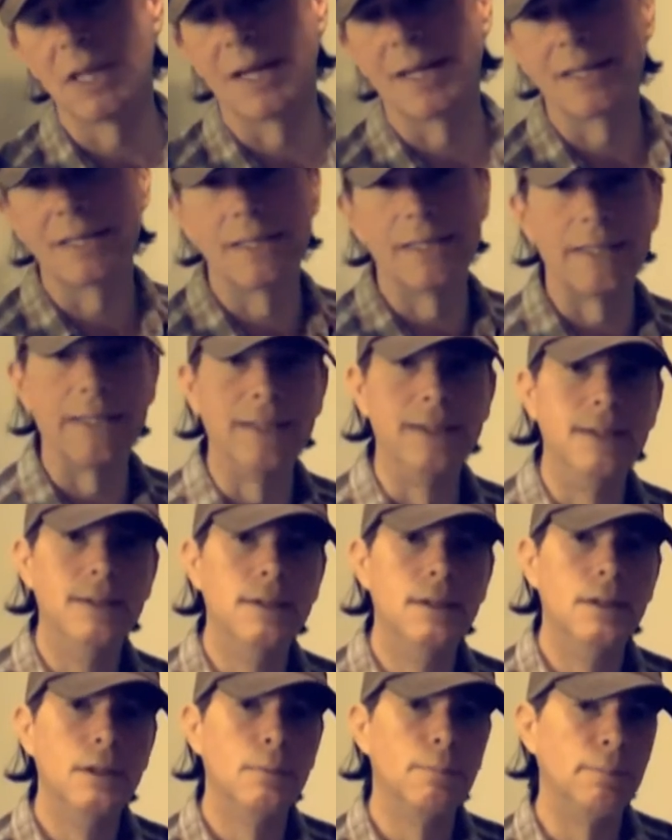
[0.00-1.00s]
likely
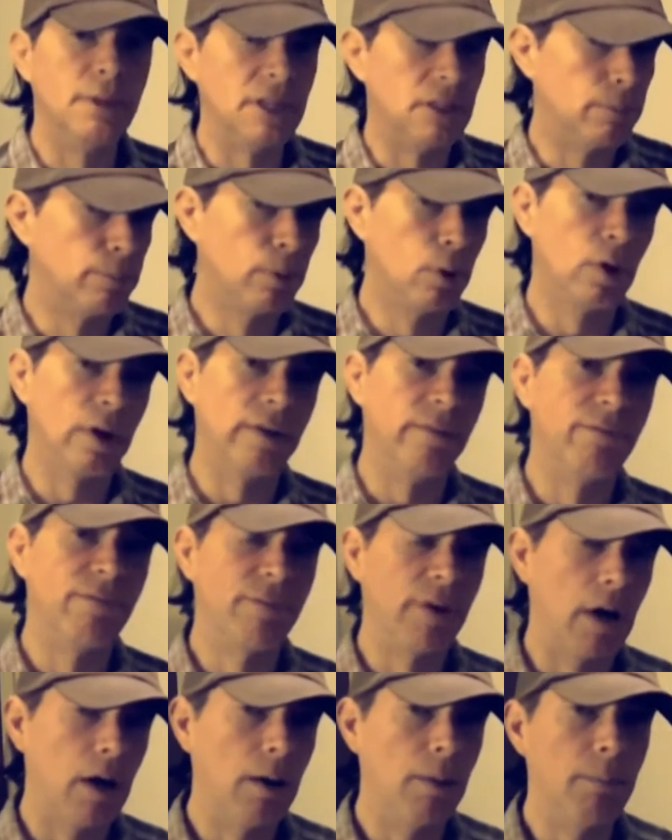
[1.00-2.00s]
be deployed
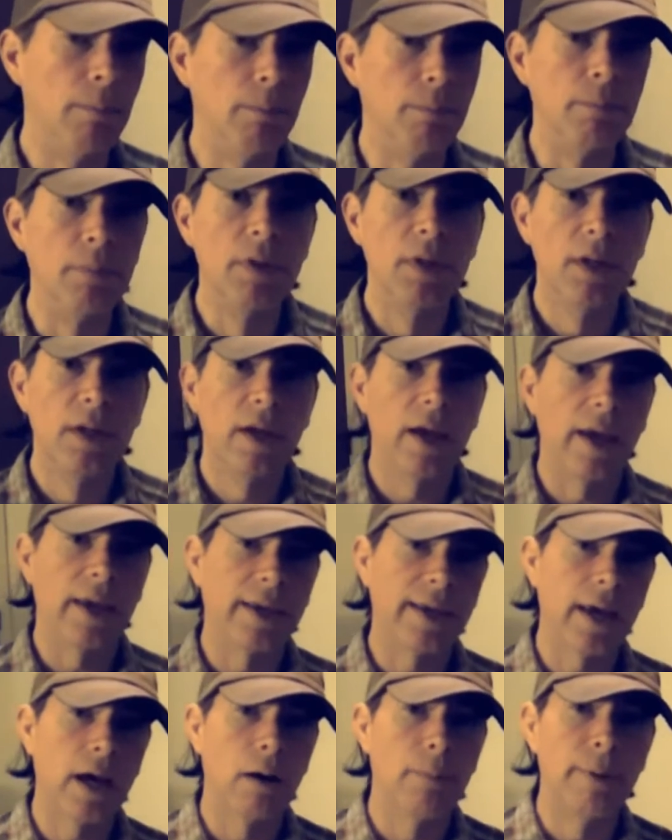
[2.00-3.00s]
from a
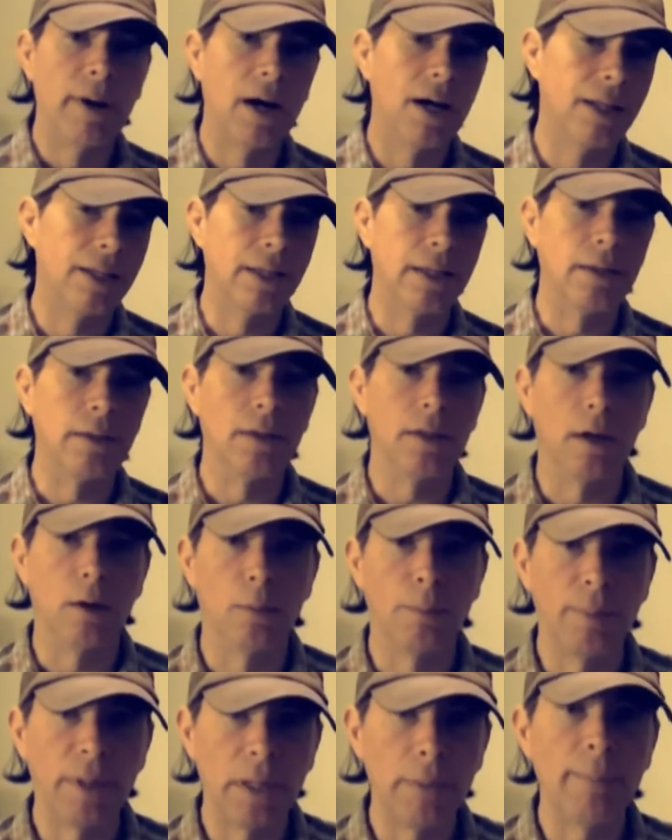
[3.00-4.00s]
Cal Poly,
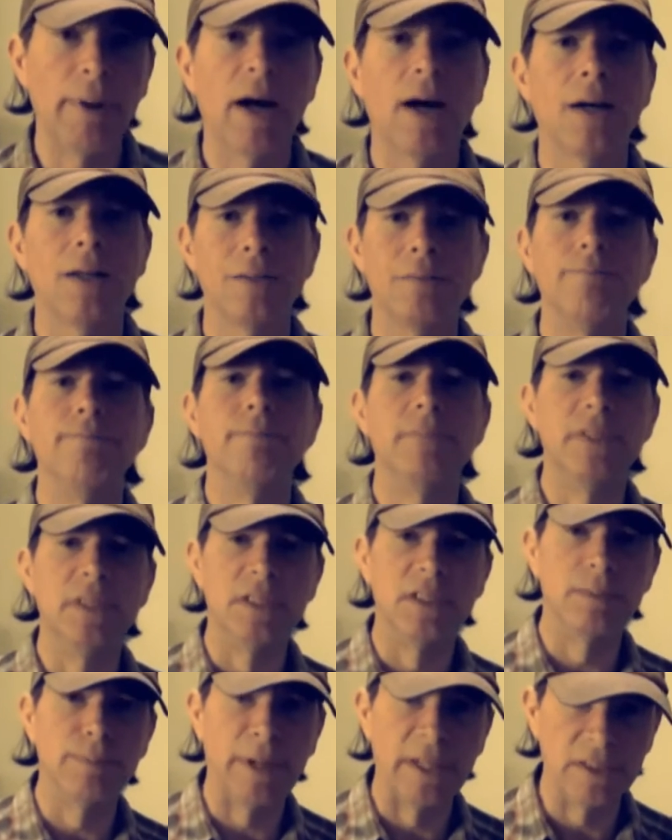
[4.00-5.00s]
P-pod
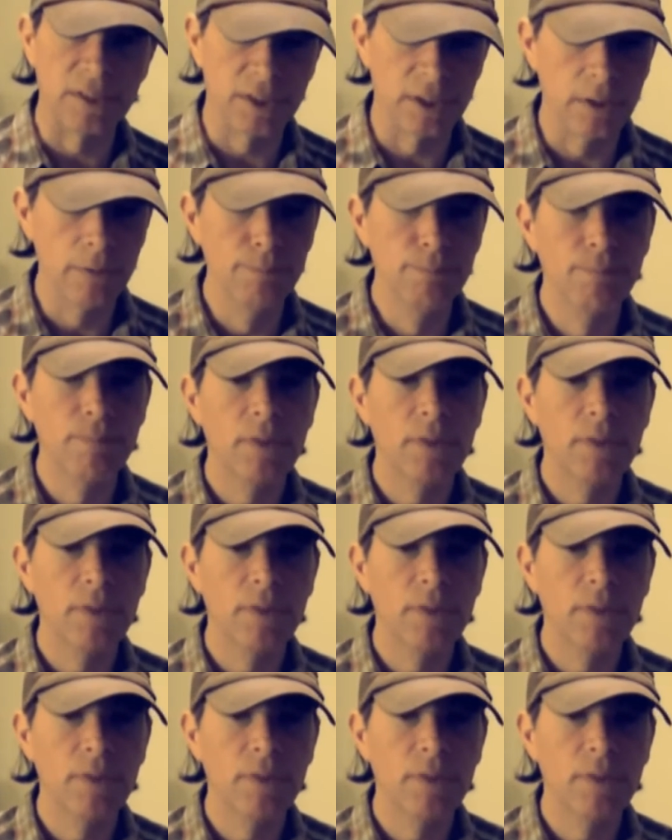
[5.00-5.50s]
dispenser.